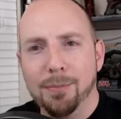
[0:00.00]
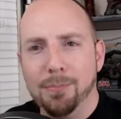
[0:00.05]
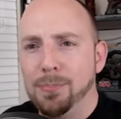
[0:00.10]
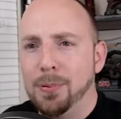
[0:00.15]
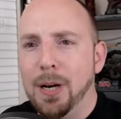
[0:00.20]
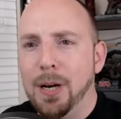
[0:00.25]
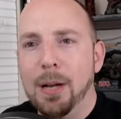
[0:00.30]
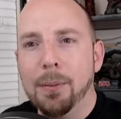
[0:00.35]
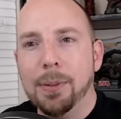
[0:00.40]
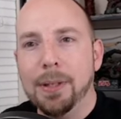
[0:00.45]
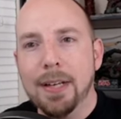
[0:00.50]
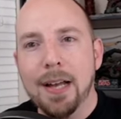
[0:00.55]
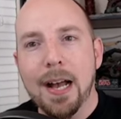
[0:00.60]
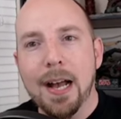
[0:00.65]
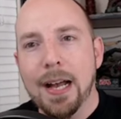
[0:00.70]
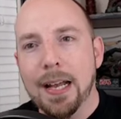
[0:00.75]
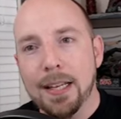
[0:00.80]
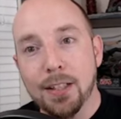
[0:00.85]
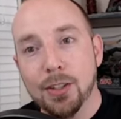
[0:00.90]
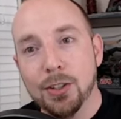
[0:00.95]
Probably
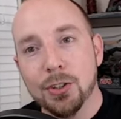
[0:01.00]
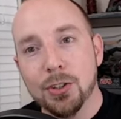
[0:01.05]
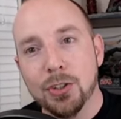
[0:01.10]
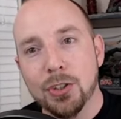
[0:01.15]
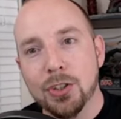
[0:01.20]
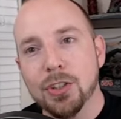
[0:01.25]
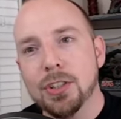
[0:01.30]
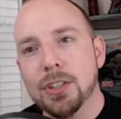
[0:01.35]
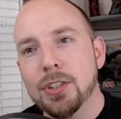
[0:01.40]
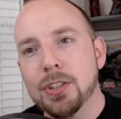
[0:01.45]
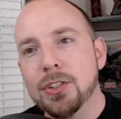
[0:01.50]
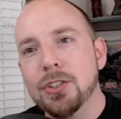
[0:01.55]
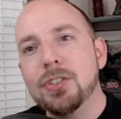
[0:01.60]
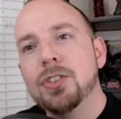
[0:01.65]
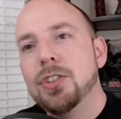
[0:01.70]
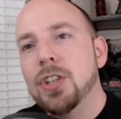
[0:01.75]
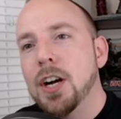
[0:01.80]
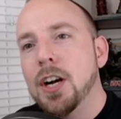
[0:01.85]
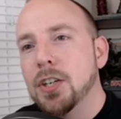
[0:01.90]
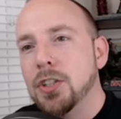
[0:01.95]
not. It looks good.
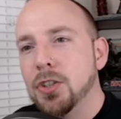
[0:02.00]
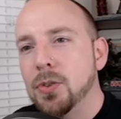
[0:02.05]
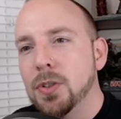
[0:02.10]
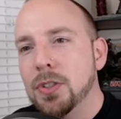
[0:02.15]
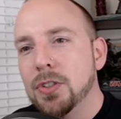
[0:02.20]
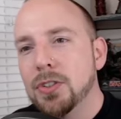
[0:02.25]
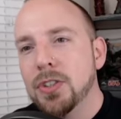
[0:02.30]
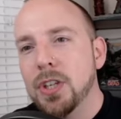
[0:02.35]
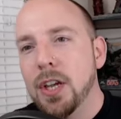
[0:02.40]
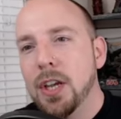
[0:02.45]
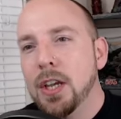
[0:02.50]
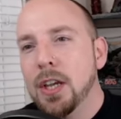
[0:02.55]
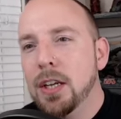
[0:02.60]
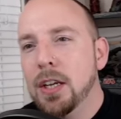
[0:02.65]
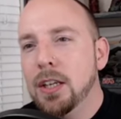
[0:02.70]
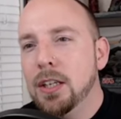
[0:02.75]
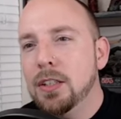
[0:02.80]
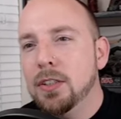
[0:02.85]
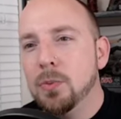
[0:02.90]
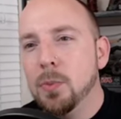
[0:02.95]
Josh Norris
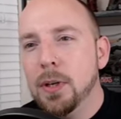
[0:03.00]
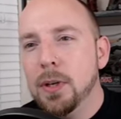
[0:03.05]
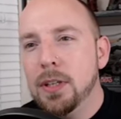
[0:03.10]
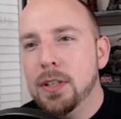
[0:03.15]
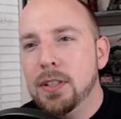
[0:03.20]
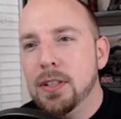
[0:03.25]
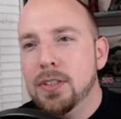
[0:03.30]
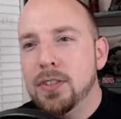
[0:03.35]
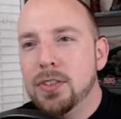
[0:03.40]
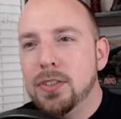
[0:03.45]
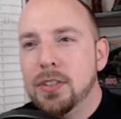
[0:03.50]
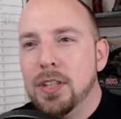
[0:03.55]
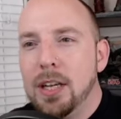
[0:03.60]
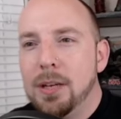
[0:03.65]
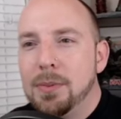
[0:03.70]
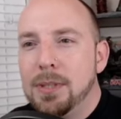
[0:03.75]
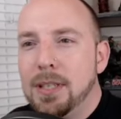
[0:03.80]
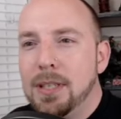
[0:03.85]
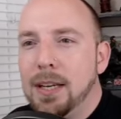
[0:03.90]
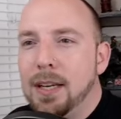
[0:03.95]
is when he
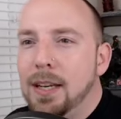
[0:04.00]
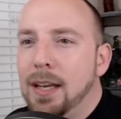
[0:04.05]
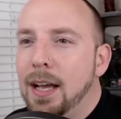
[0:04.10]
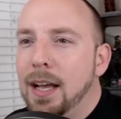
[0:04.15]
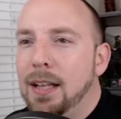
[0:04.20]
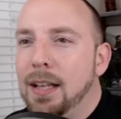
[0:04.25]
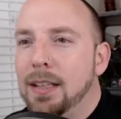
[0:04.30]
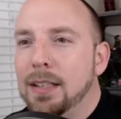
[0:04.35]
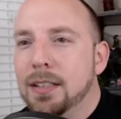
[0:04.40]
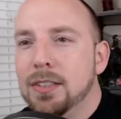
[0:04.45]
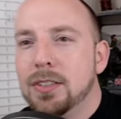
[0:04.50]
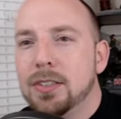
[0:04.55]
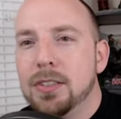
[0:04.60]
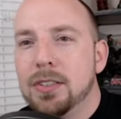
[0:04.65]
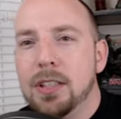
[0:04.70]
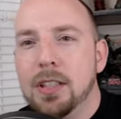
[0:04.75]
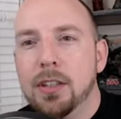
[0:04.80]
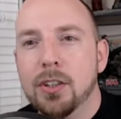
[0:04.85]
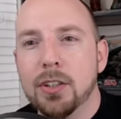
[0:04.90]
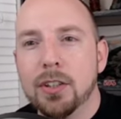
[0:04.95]
sniped Alex.
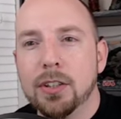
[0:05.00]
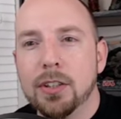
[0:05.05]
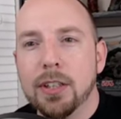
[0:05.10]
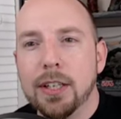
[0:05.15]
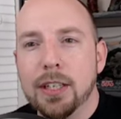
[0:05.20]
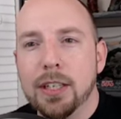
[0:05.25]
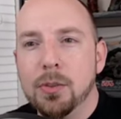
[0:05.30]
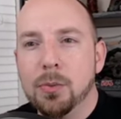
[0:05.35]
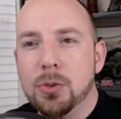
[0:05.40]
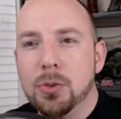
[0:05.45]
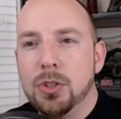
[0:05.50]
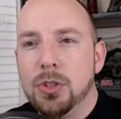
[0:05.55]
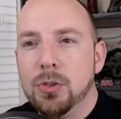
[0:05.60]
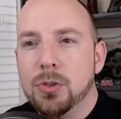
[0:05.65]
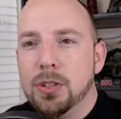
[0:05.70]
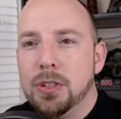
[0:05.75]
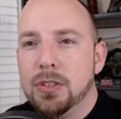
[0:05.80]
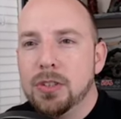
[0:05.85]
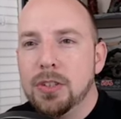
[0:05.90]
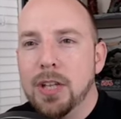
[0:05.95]
It looked like he was
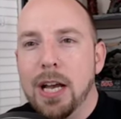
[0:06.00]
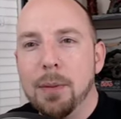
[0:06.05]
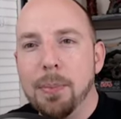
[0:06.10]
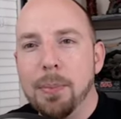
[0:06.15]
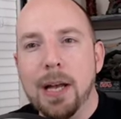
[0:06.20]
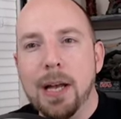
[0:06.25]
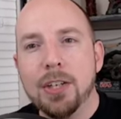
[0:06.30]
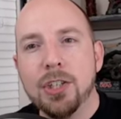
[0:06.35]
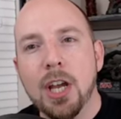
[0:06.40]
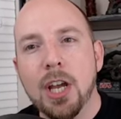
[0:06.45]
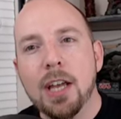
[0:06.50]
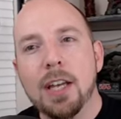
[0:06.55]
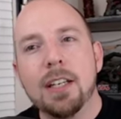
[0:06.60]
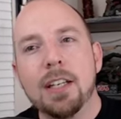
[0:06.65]
using his eye patch.